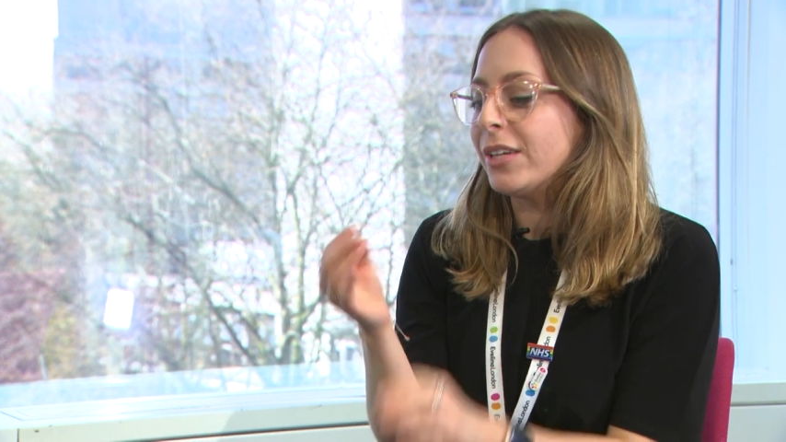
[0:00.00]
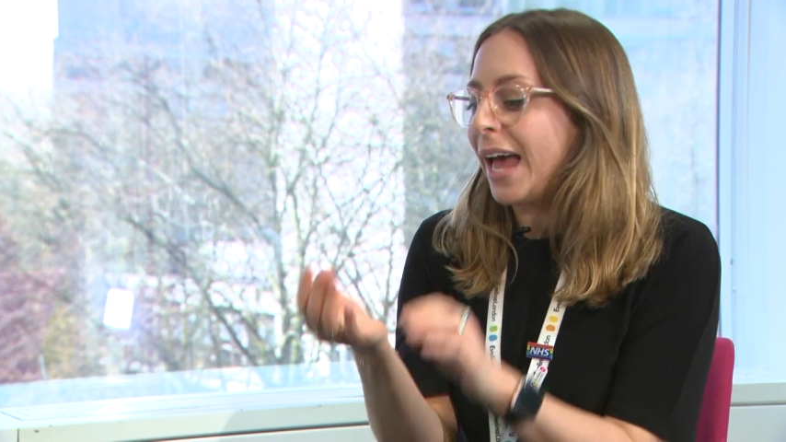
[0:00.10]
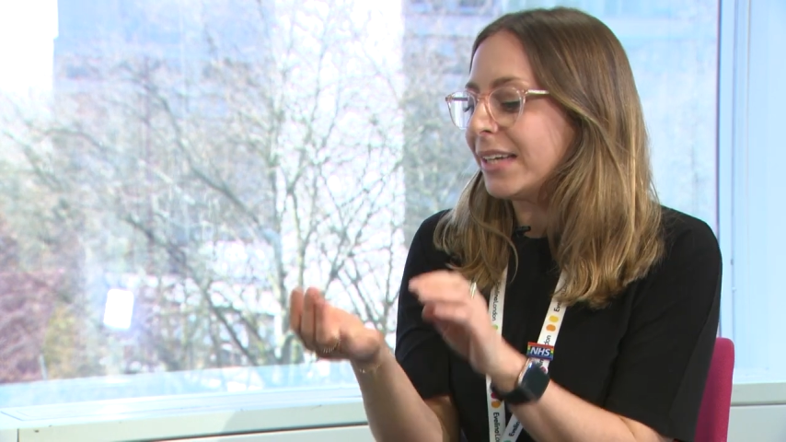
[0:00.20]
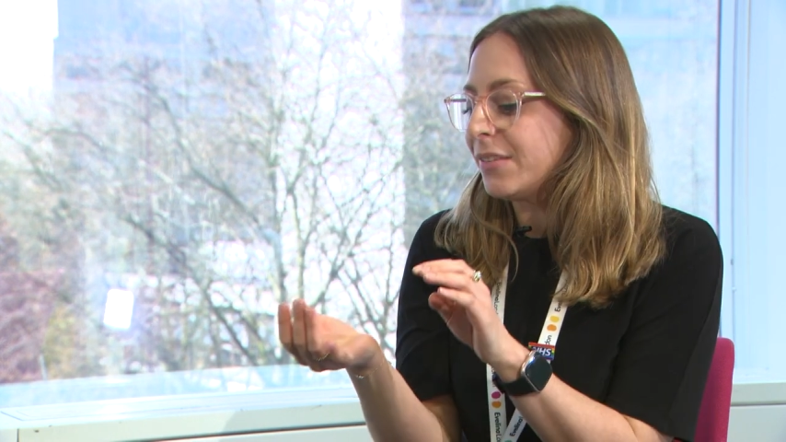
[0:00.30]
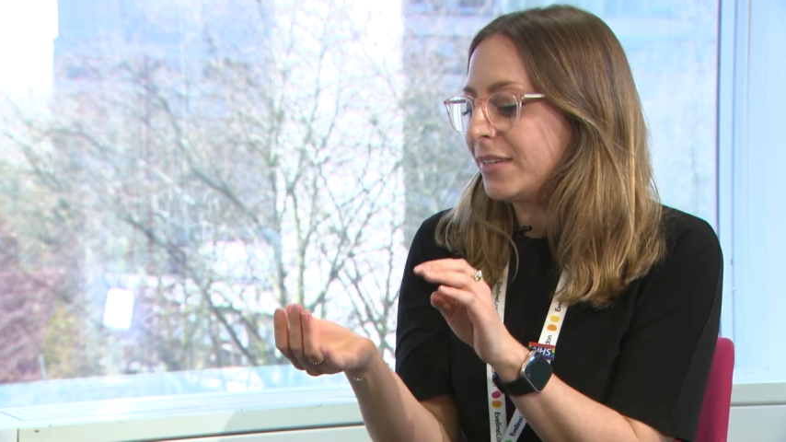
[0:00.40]

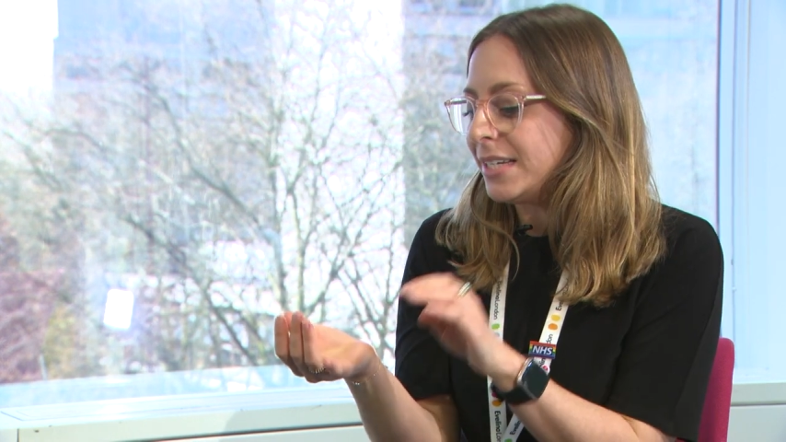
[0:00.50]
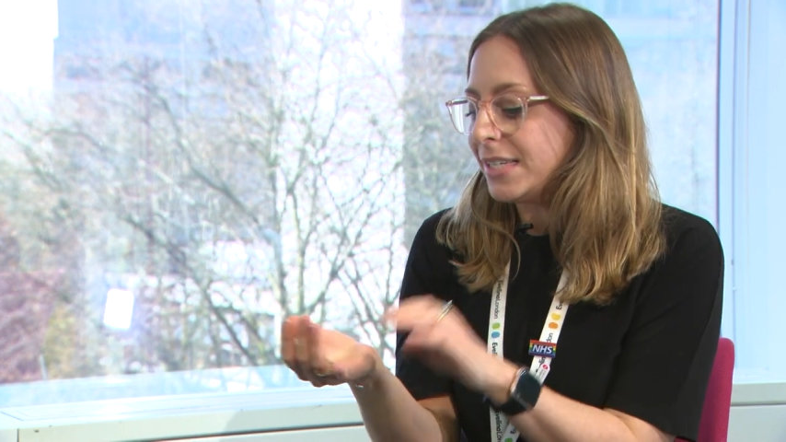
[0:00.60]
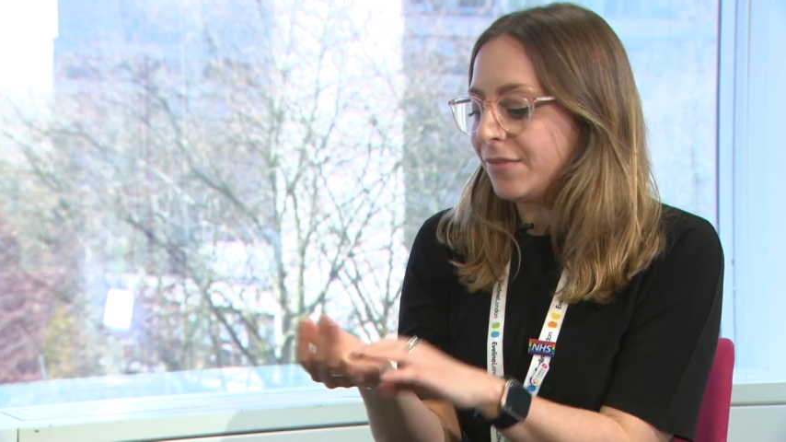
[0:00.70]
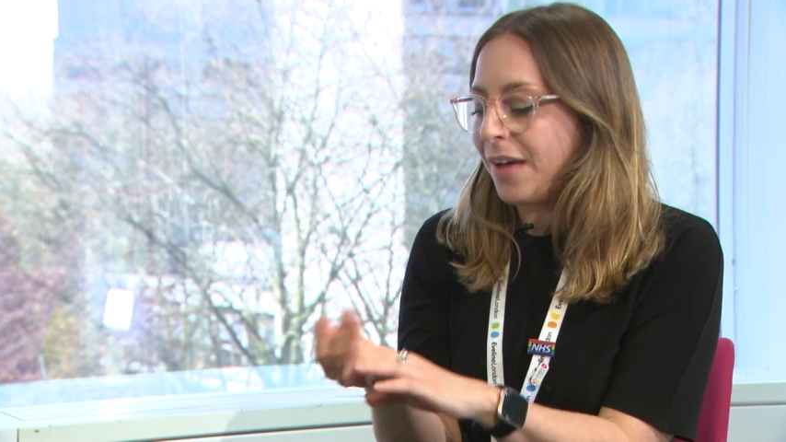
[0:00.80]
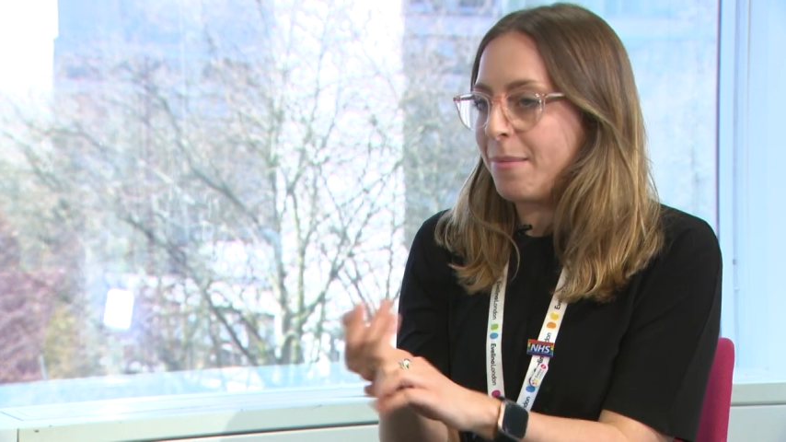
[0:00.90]

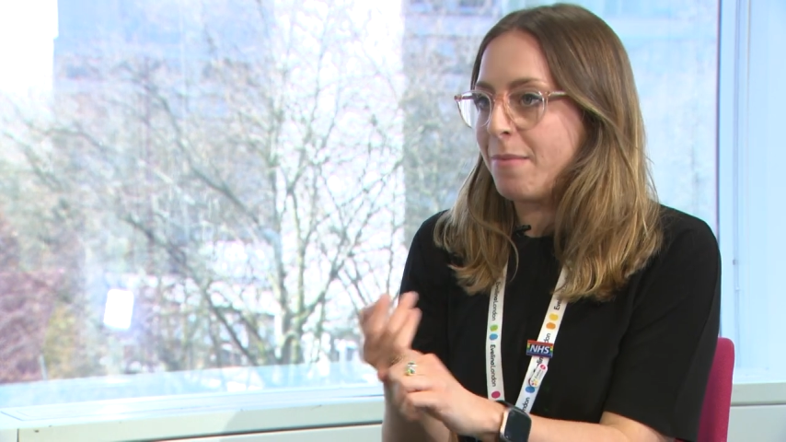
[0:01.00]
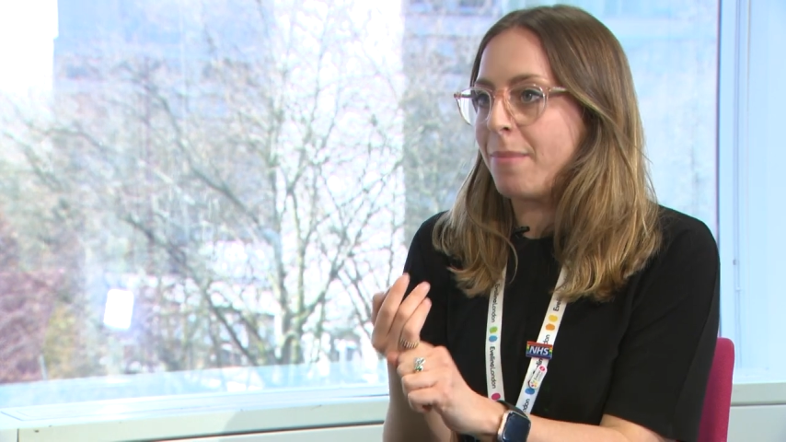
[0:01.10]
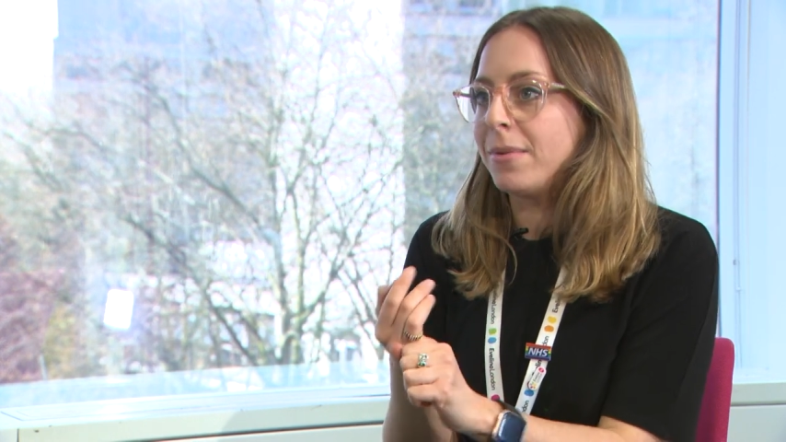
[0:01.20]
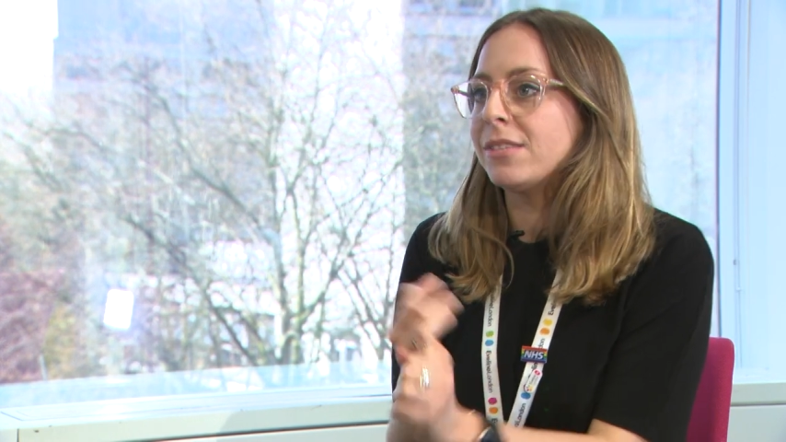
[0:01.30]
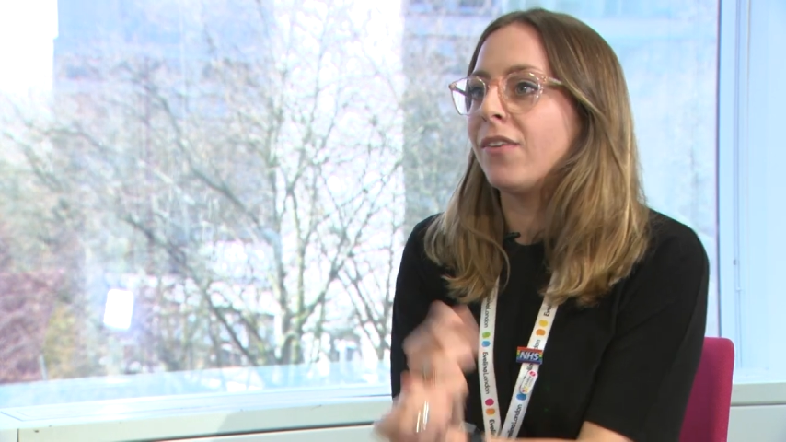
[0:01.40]
activities that family
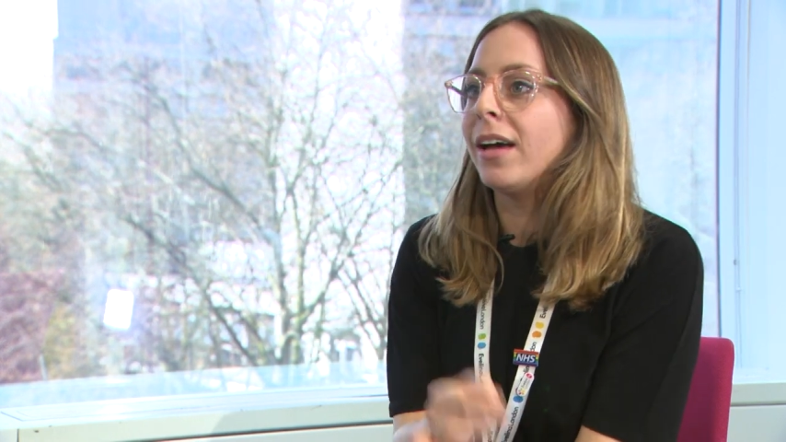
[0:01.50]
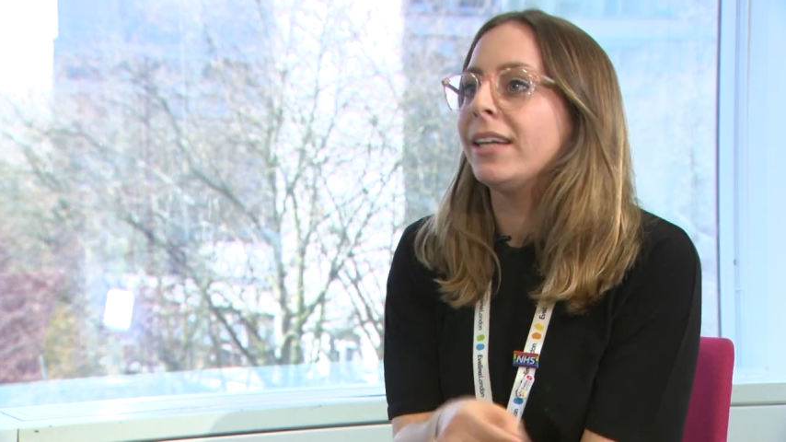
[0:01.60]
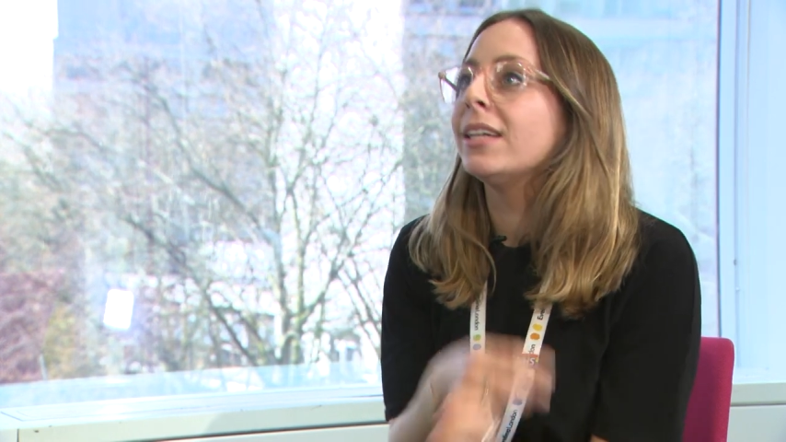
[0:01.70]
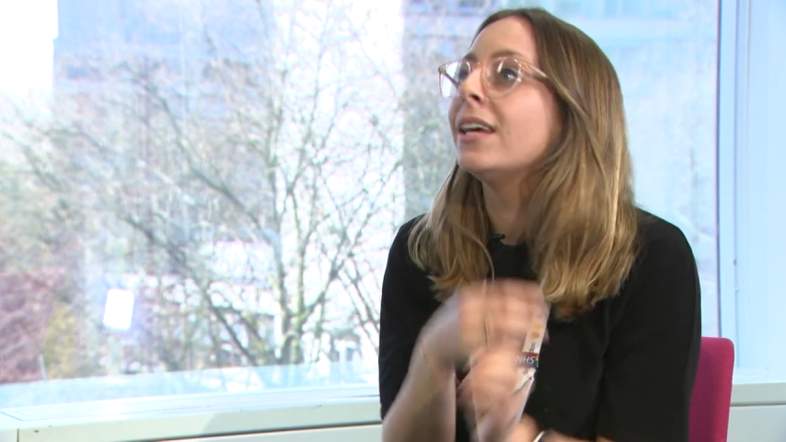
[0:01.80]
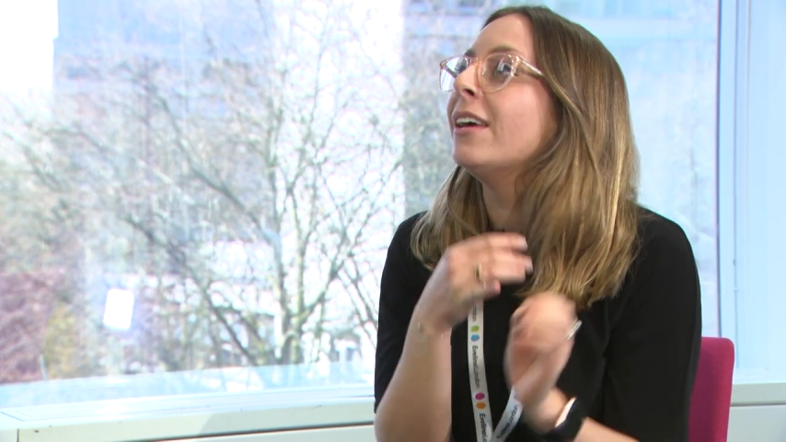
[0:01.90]
members find